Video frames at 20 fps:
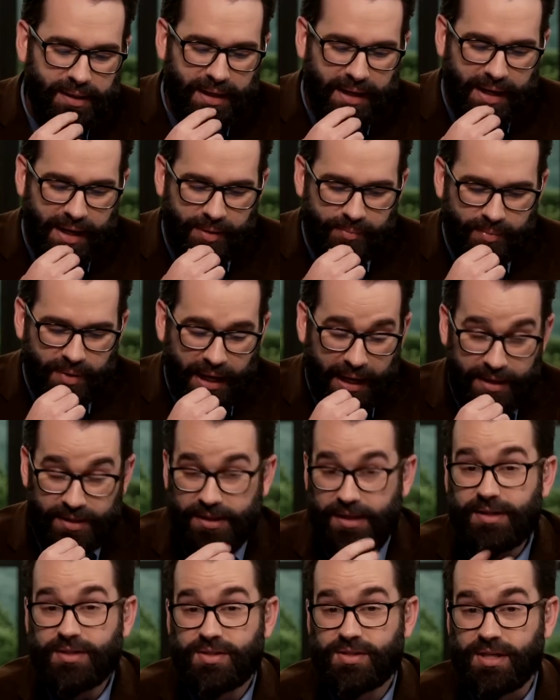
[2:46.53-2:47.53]
I
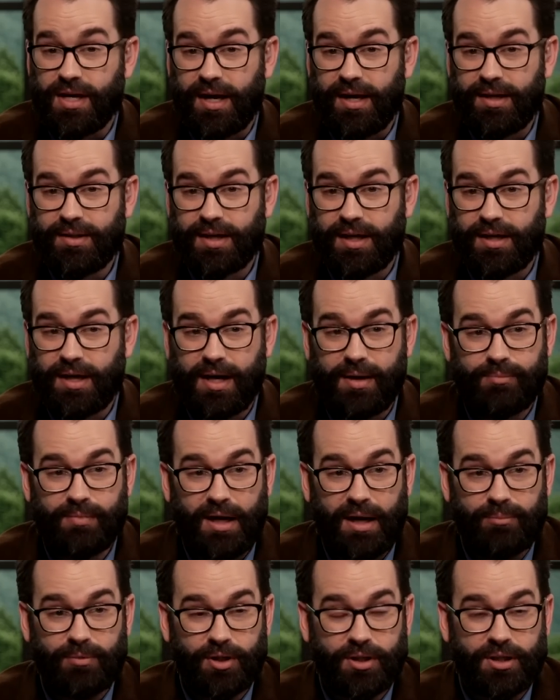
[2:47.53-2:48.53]
did say that
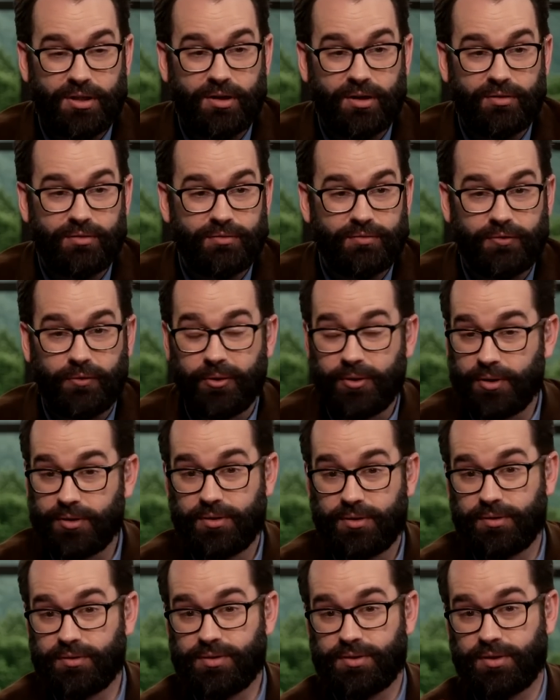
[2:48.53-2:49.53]
I'm looking
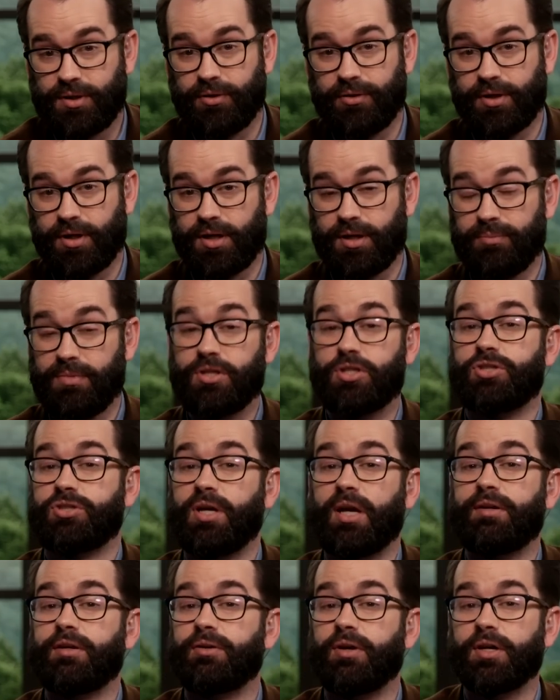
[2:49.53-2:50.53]
forward to going on a
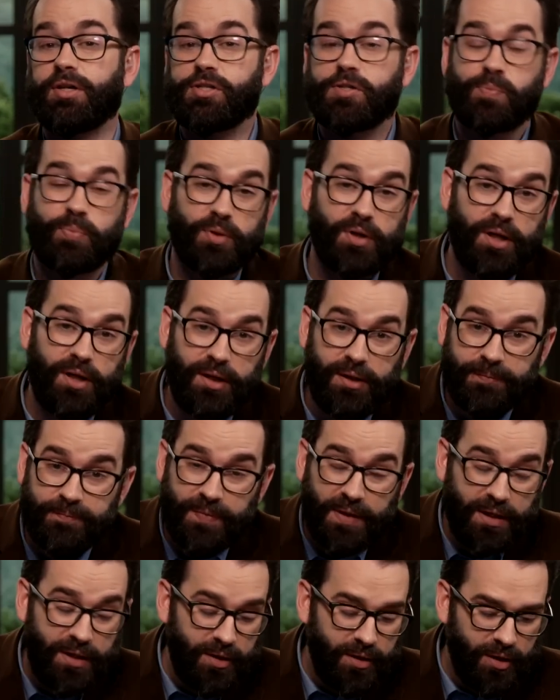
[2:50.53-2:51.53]
misgendering spree
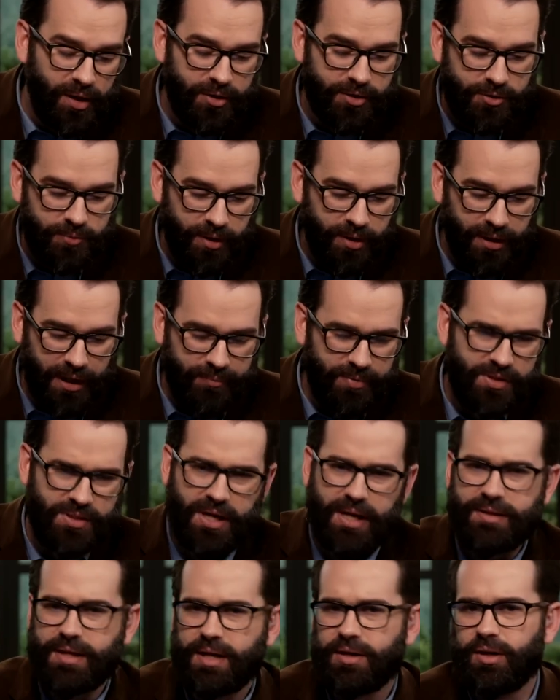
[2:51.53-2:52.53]
on Twitter. I've been
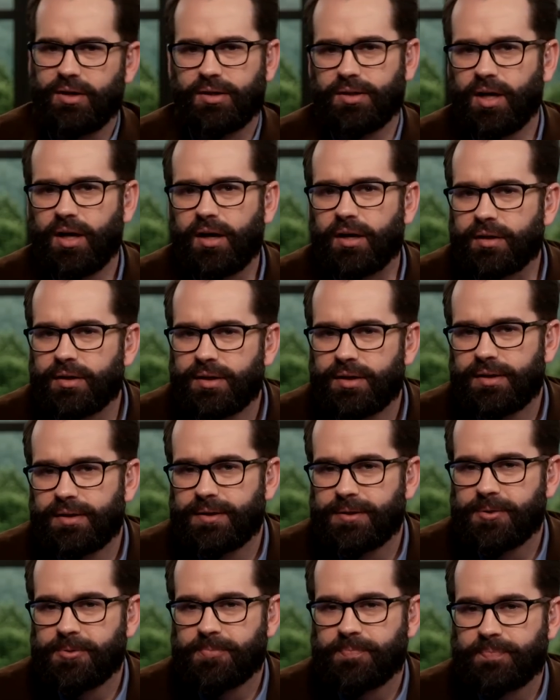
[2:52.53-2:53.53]
saying that all along.
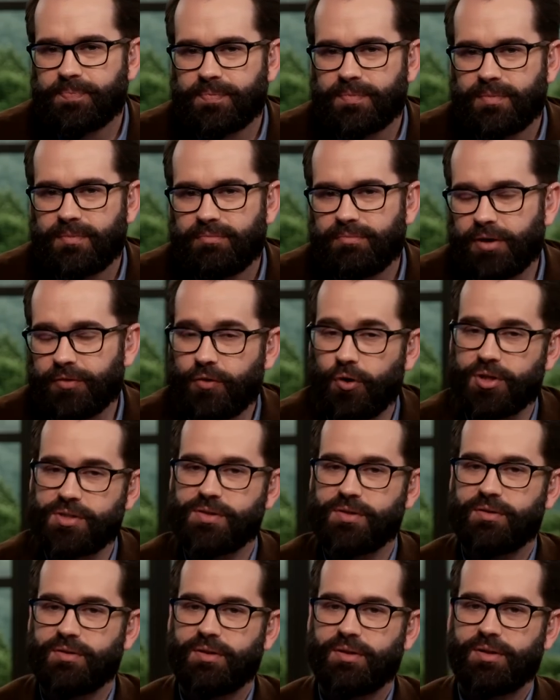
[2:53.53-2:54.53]
But of
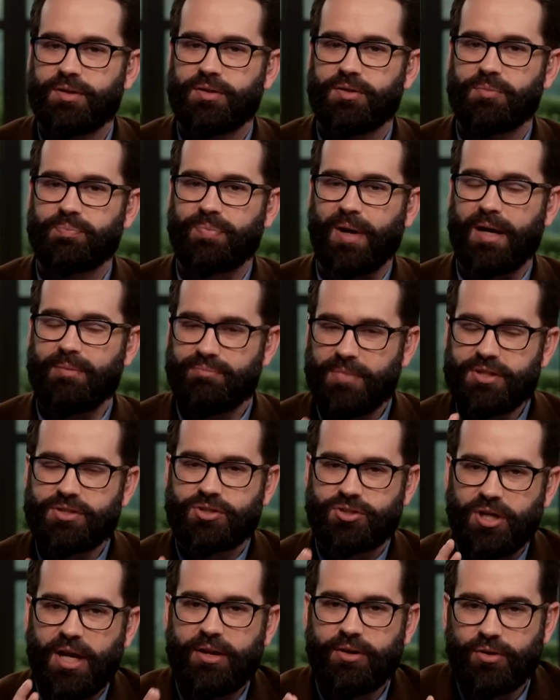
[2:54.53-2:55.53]
course, by
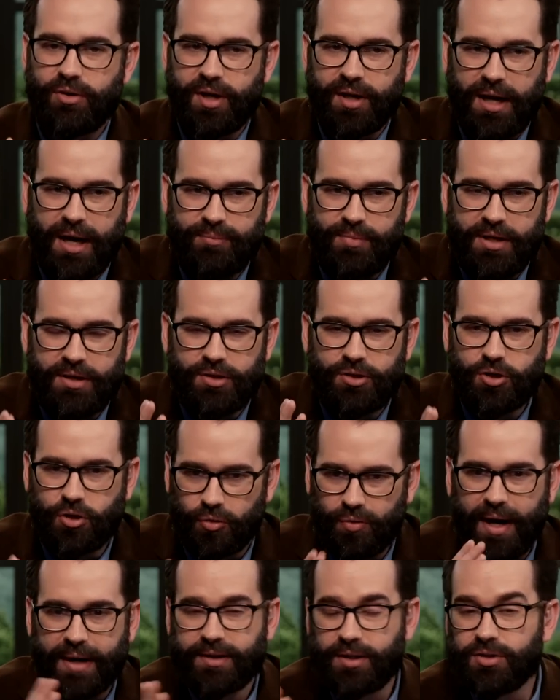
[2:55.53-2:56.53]
misgendering, I mean
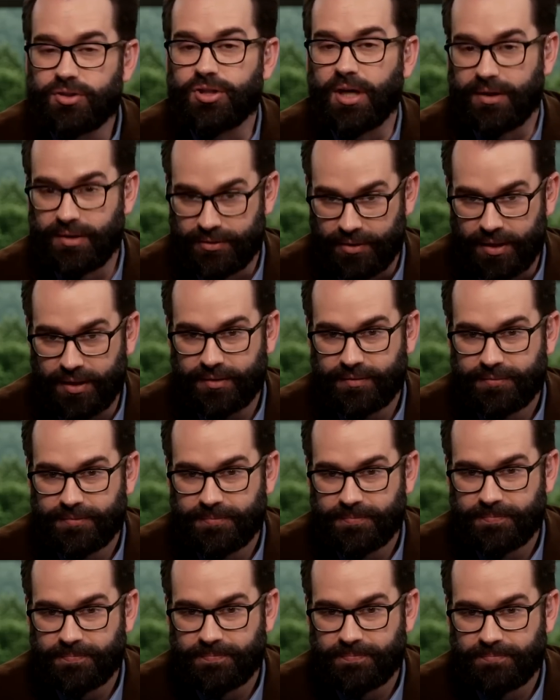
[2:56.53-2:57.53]
correct gendering.
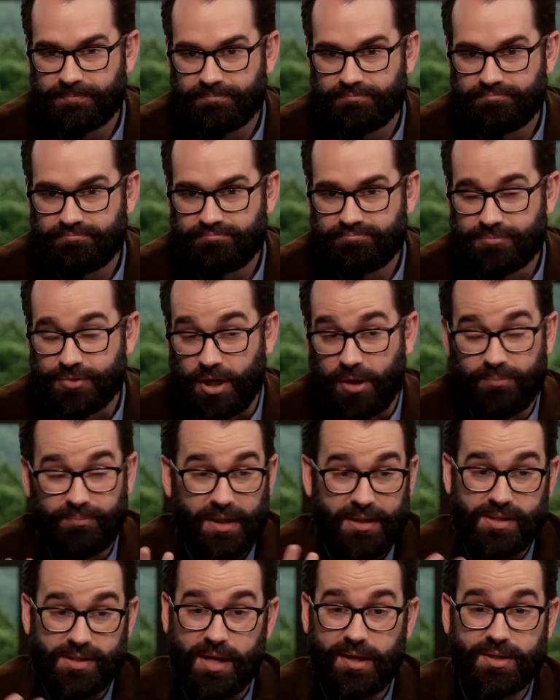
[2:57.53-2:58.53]
So
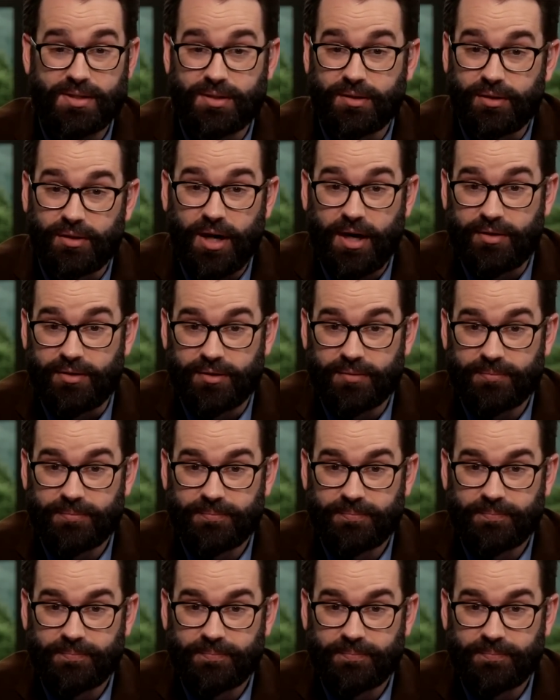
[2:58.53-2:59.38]
that's not a slur either.